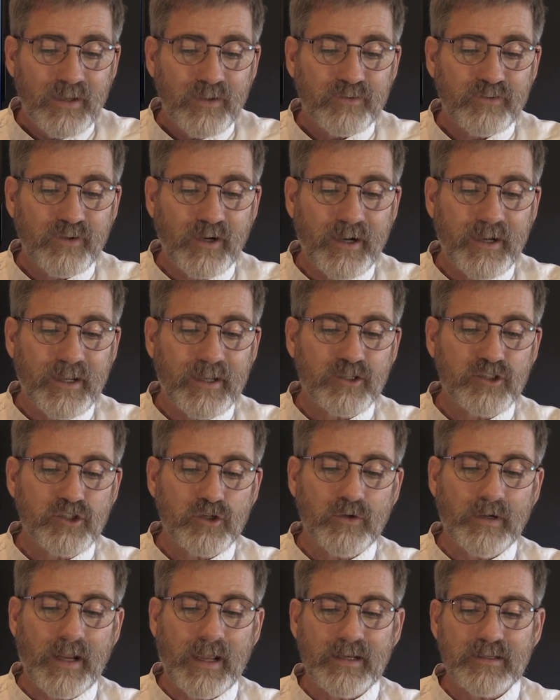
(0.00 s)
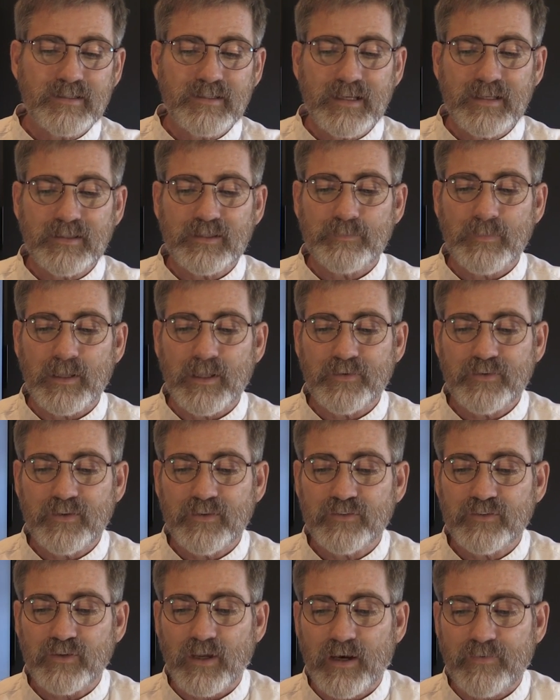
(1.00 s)
Syria, June eighteenth, the
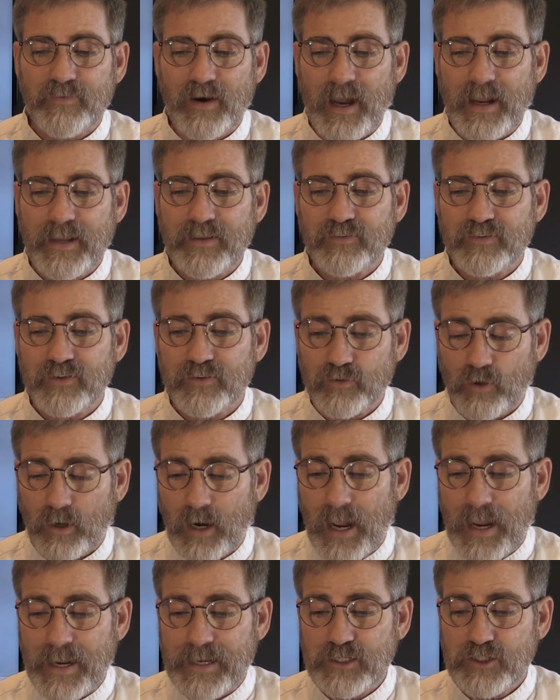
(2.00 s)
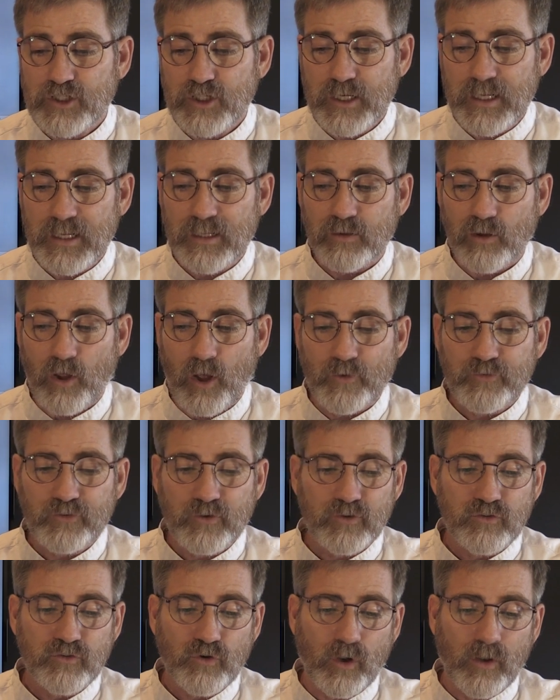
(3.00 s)
militants of ISIS or I G lost
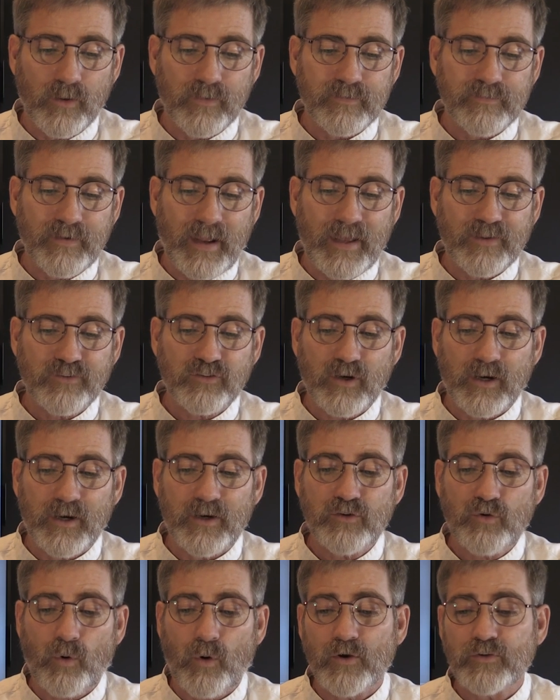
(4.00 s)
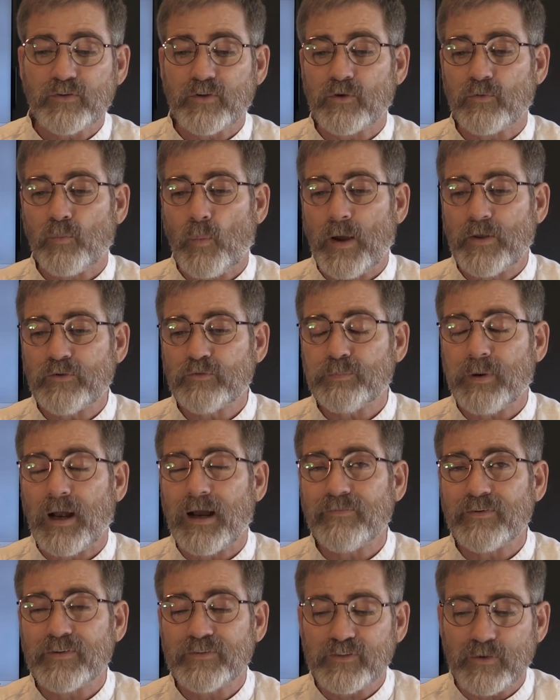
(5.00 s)
control of the vast territories of the west
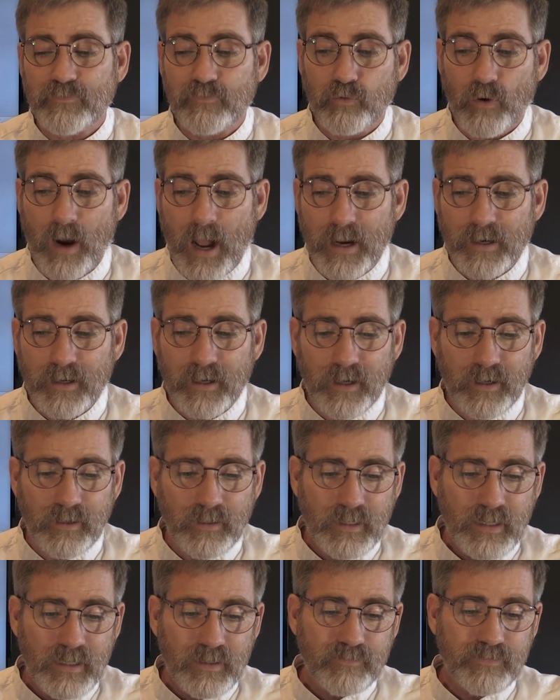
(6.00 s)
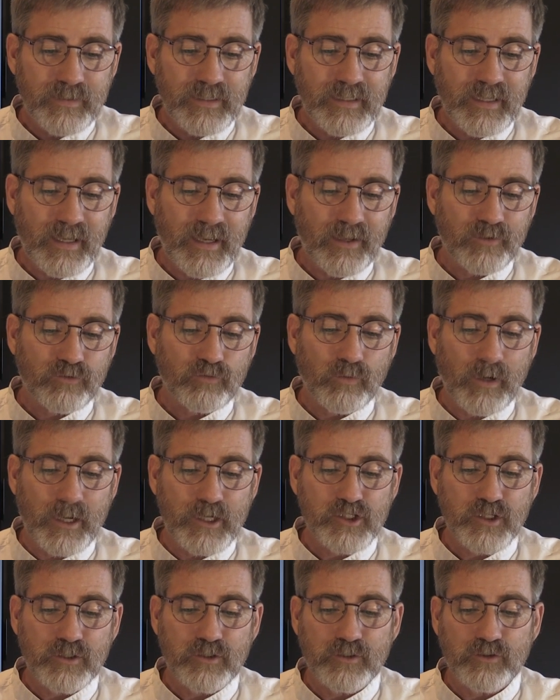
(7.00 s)
province of Raqqa. V K S
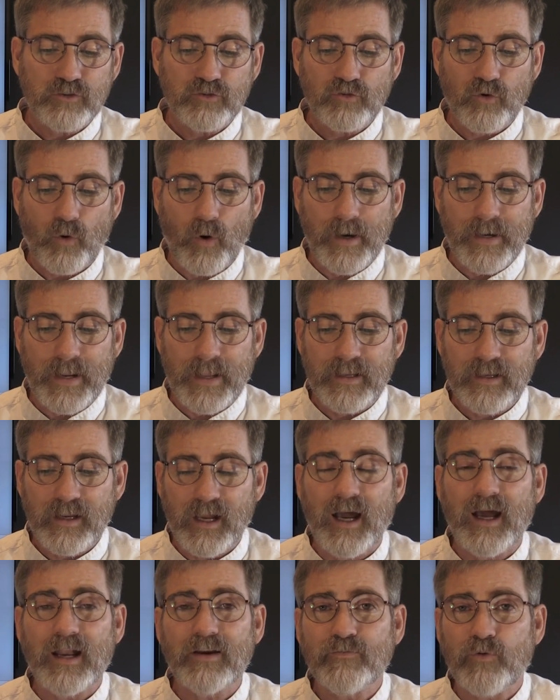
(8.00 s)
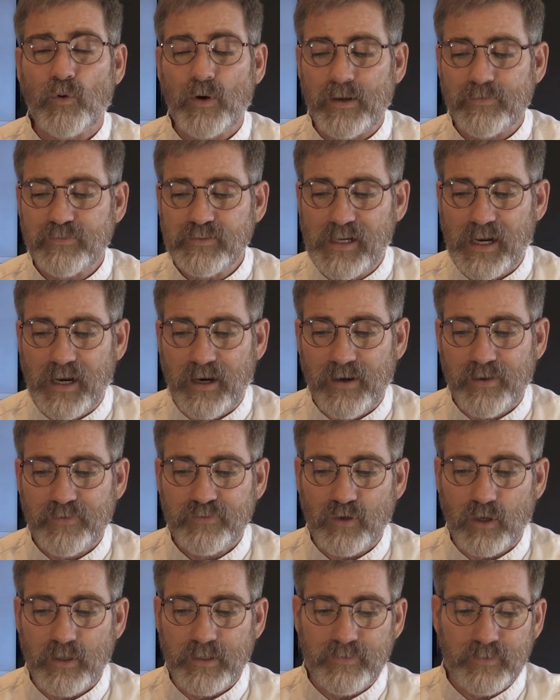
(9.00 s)
Russian destroyed a convoy of
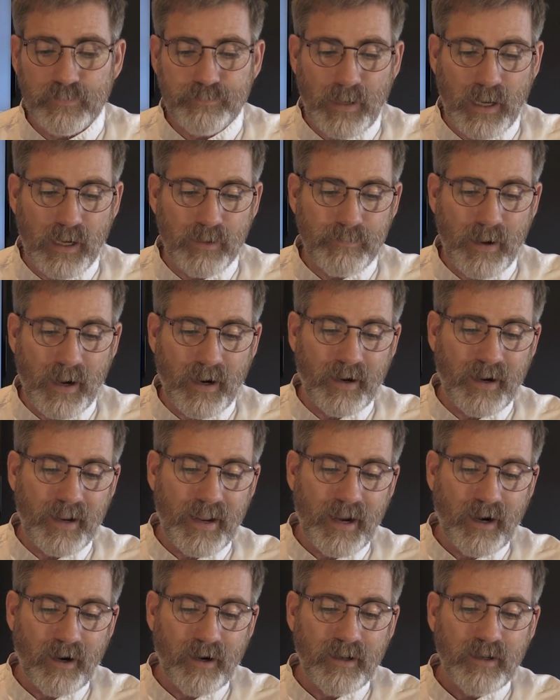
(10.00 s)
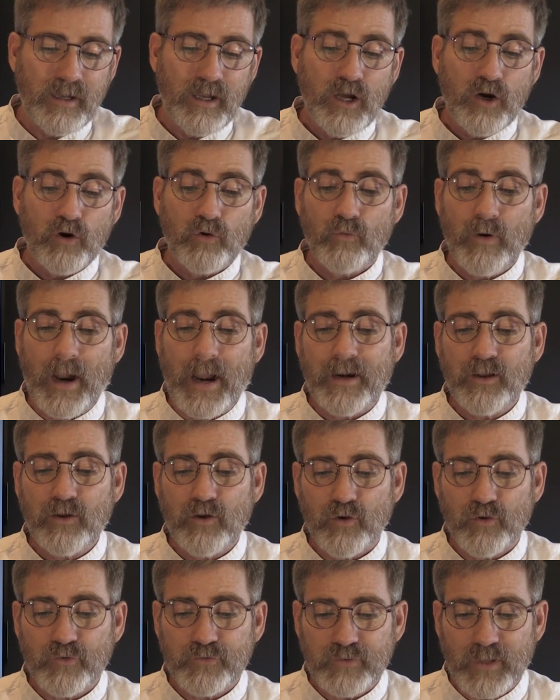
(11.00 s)
terrorists in the Palmyra area.
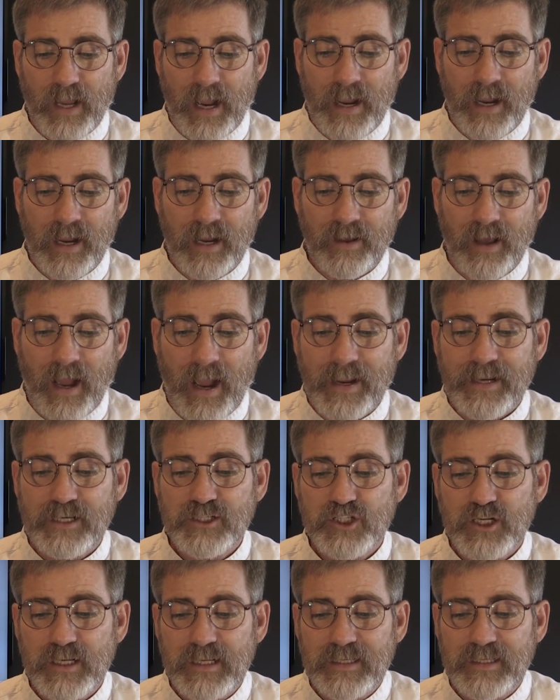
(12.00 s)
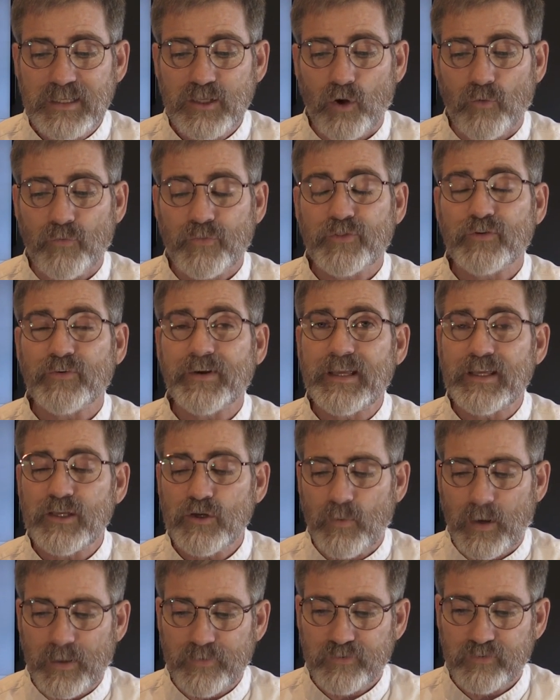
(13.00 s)
Radicals uh, I G killed three
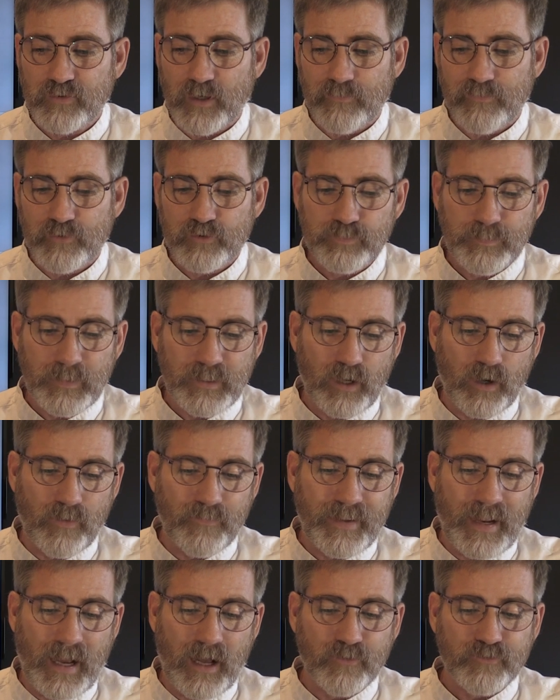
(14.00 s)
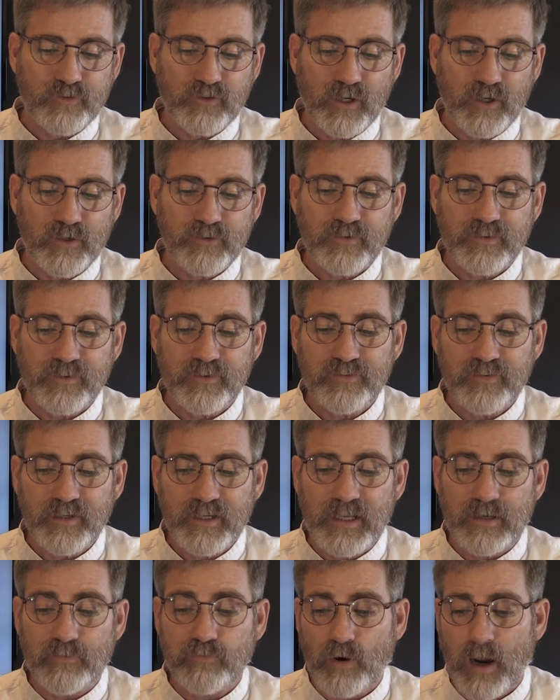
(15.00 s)
U S servicemen on the outskirts of the
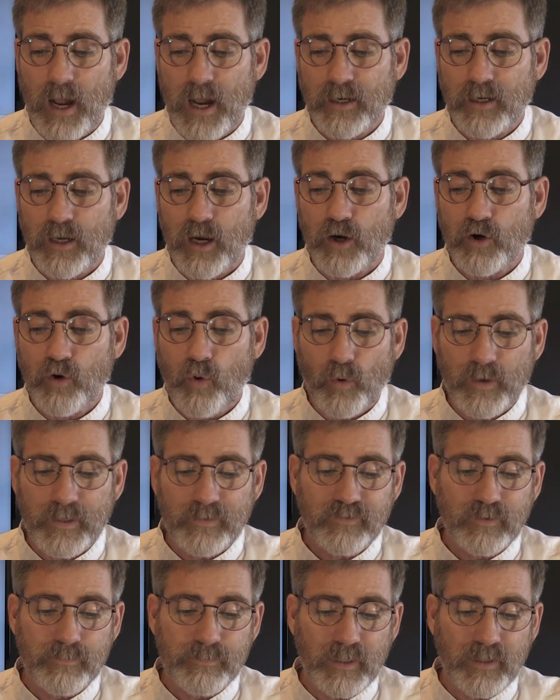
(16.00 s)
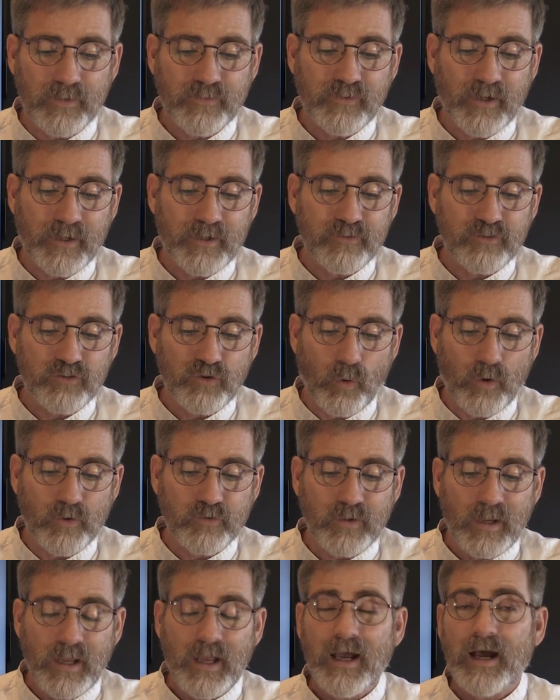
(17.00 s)
city of Raqqa, according to military
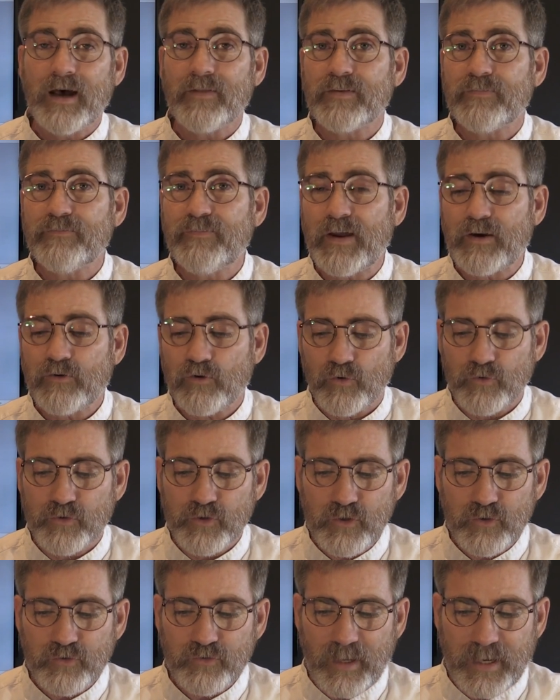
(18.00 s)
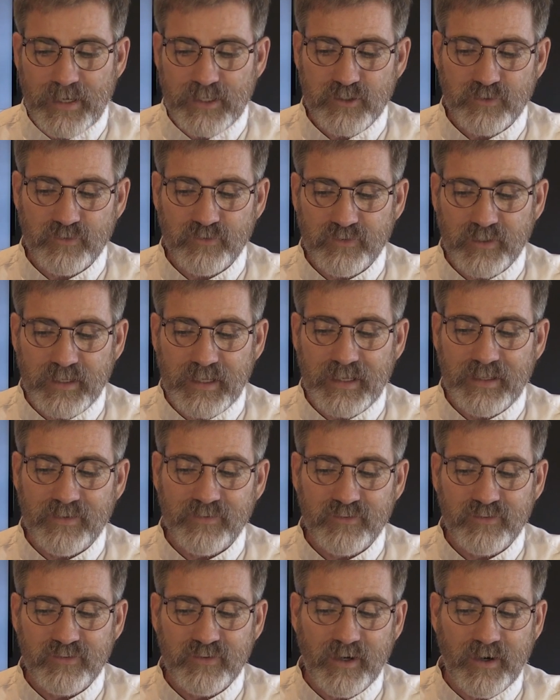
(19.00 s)
source of the federal news agency
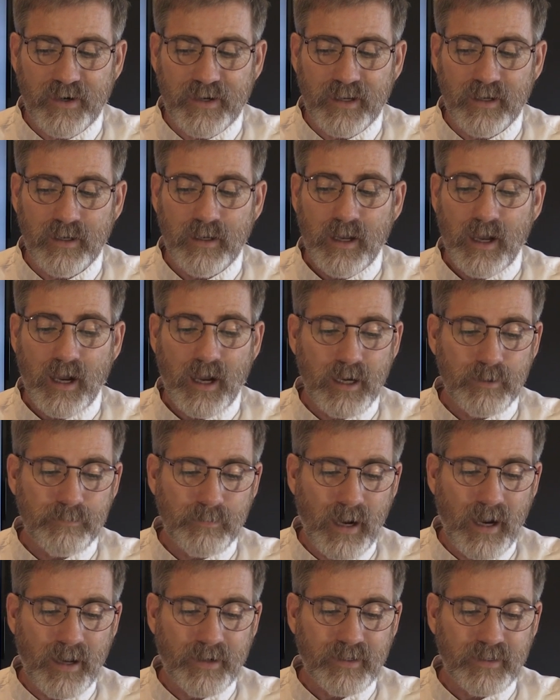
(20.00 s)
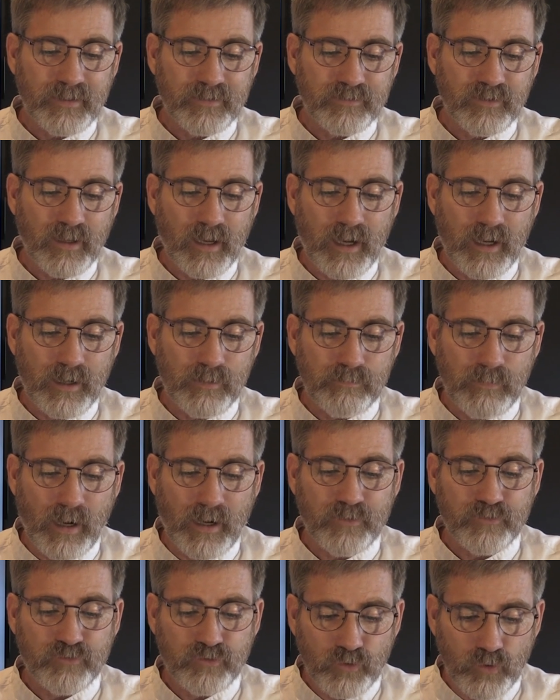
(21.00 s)
in Syria, Ahmad uh,
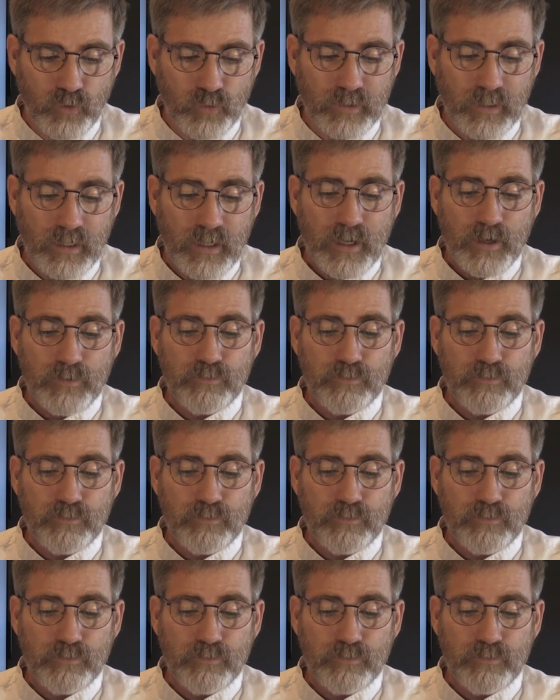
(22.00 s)
Marzouk.